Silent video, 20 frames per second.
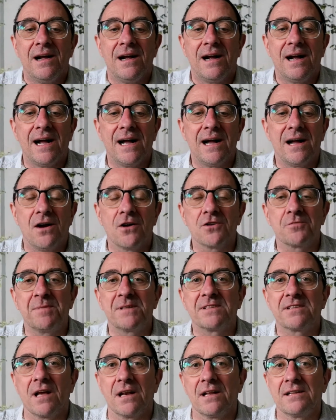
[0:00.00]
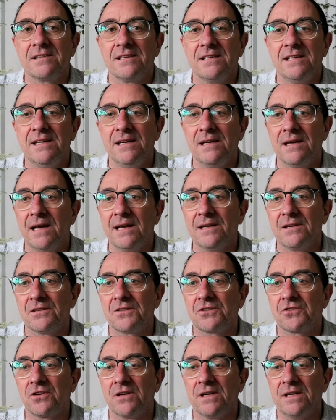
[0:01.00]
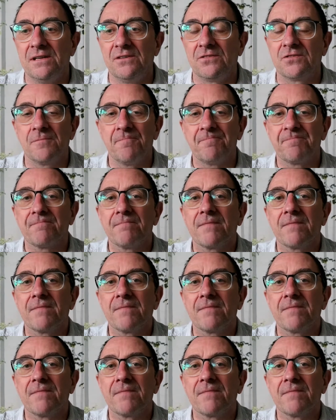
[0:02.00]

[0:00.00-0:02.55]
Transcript: hospitality industries,